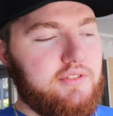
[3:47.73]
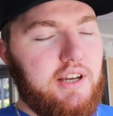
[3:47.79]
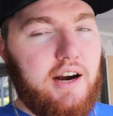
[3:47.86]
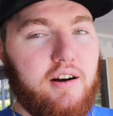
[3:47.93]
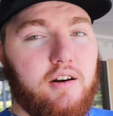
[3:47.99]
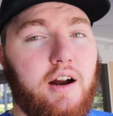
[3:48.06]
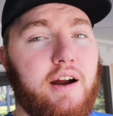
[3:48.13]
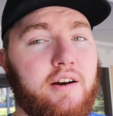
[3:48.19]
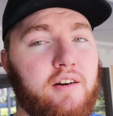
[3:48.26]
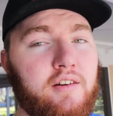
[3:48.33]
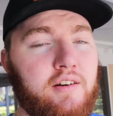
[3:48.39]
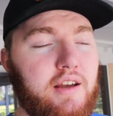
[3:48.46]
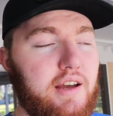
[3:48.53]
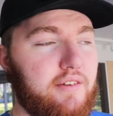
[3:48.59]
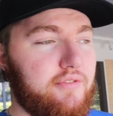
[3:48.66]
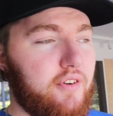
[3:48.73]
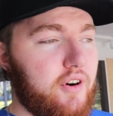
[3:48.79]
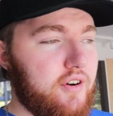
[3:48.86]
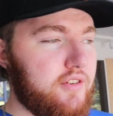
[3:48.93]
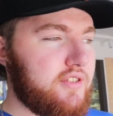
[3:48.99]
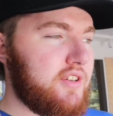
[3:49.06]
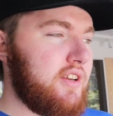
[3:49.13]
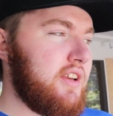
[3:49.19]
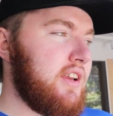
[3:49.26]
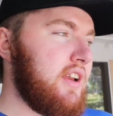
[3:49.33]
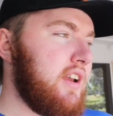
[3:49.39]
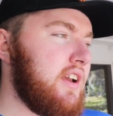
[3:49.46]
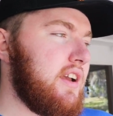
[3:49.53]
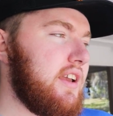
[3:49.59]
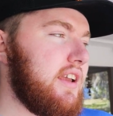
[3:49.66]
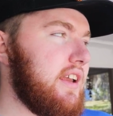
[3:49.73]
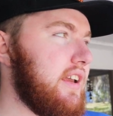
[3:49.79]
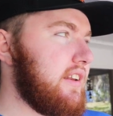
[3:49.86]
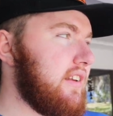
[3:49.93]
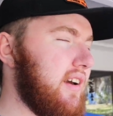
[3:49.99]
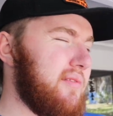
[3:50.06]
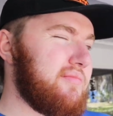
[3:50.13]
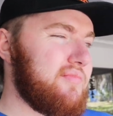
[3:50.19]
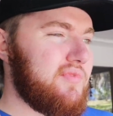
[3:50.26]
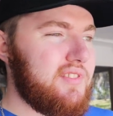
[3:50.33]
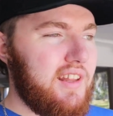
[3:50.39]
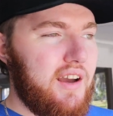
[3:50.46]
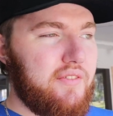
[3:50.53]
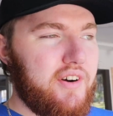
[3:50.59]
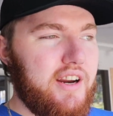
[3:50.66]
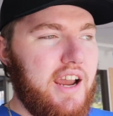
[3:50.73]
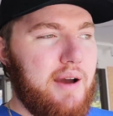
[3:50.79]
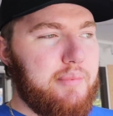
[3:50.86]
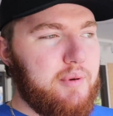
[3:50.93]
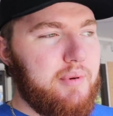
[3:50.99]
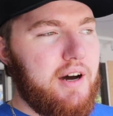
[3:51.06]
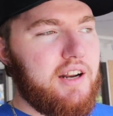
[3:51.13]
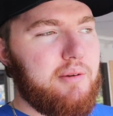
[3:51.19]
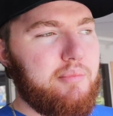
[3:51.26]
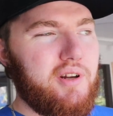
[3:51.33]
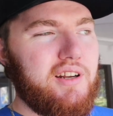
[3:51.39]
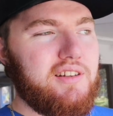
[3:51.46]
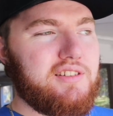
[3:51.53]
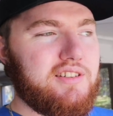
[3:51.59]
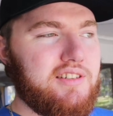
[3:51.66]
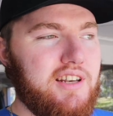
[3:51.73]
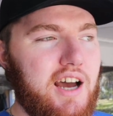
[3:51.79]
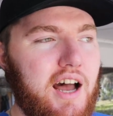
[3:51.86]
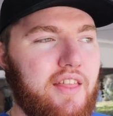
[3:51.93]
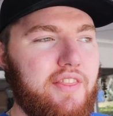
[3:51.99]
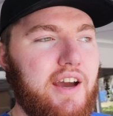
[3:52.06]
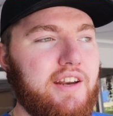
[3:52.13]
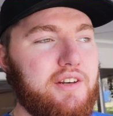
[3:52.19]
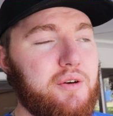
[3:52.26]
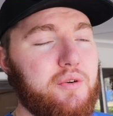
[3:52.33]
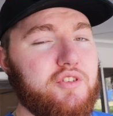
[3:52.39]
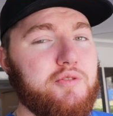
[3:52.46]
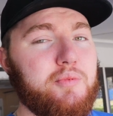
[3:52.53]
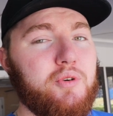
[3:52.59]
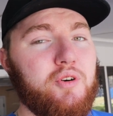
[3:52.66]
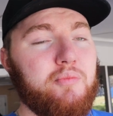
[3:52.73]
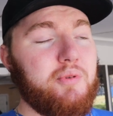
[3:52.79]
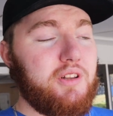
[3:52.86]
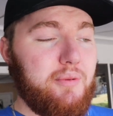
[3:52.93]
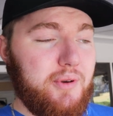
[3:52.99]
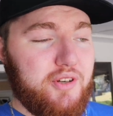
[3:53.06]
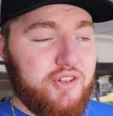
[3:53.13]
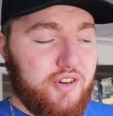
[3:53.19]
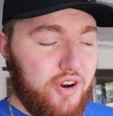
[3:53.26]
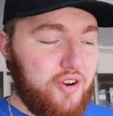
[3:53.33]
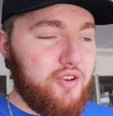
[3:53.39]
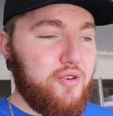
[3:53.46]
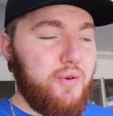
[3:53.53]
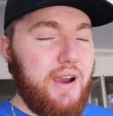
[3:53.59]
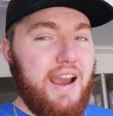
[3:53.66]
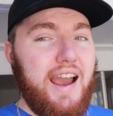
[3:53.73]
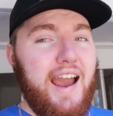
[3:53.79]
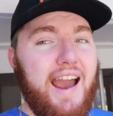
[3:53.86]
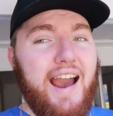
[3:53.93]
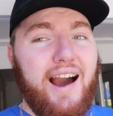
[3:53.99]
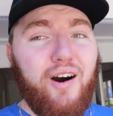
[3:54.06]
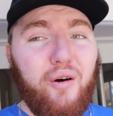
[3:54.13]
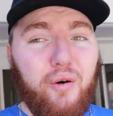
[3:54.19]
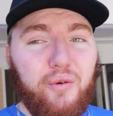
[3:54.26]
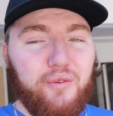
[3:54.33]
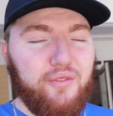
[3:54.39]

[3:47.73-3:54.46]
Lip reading: tire iron at first, and not very happy about it, but it's not that noticeable. But let me show you how